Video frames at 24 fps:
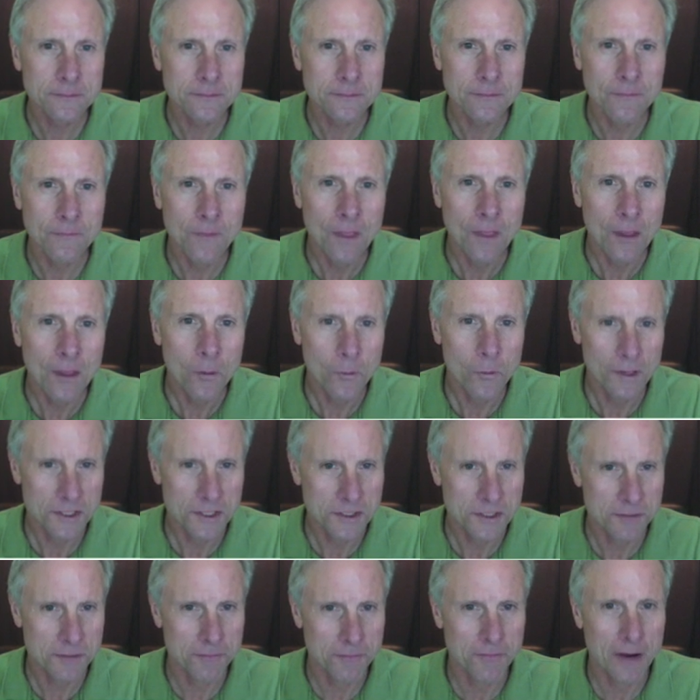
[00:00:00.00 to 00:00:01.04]
Well, that's
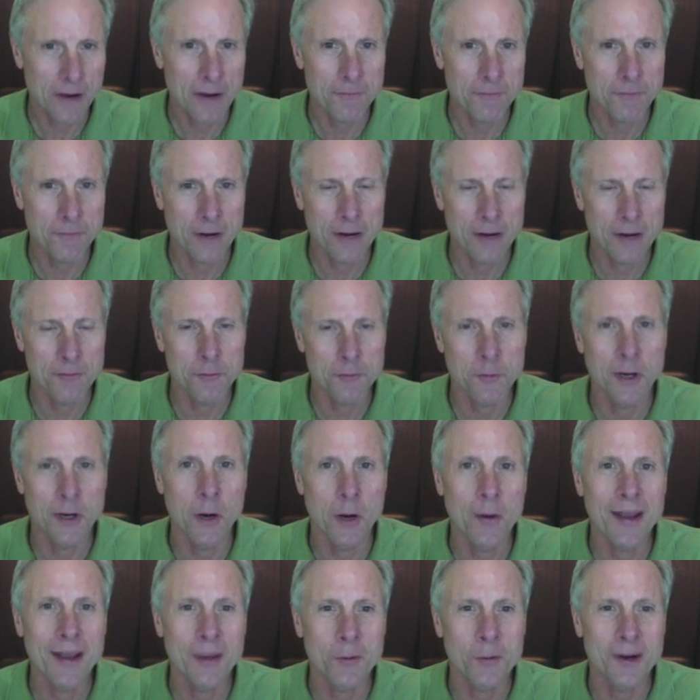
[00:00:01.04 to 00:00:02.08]
the
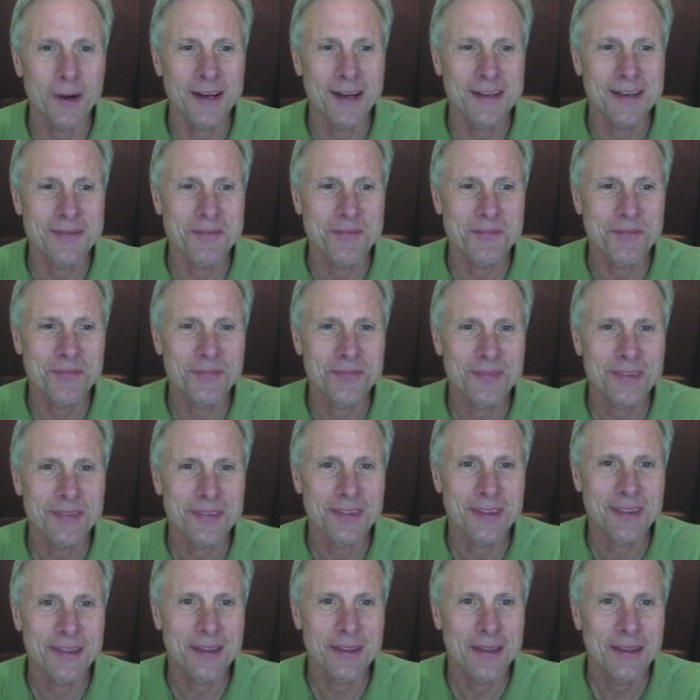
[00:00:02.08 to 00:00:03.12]
55,308, right?
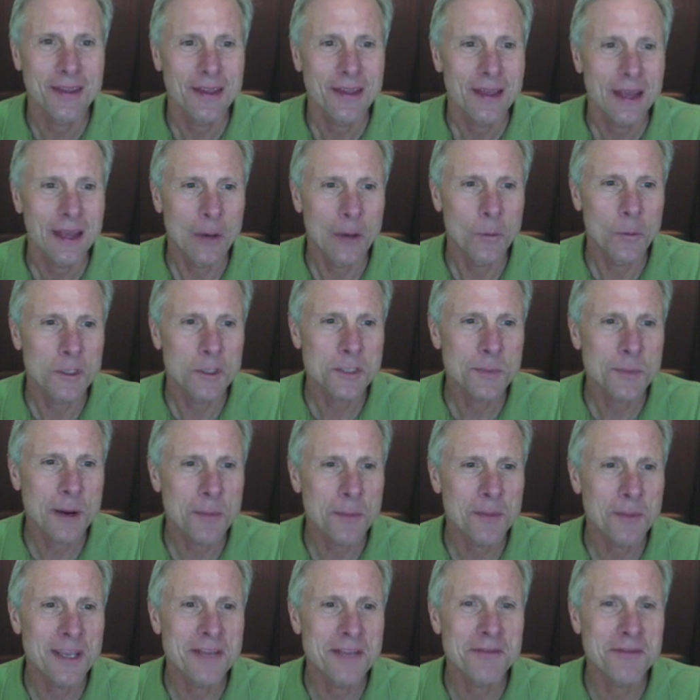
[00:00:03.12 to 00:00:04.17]
And what's my
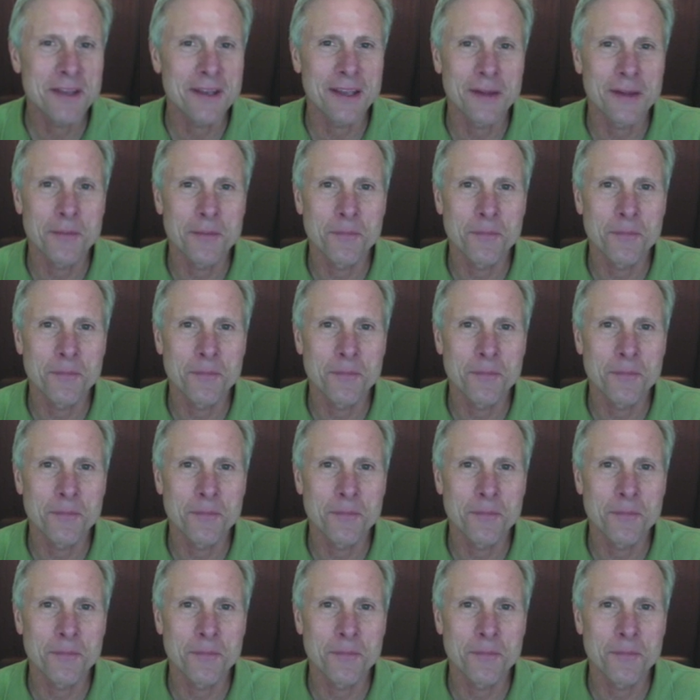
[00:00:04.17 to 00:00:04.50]
PV?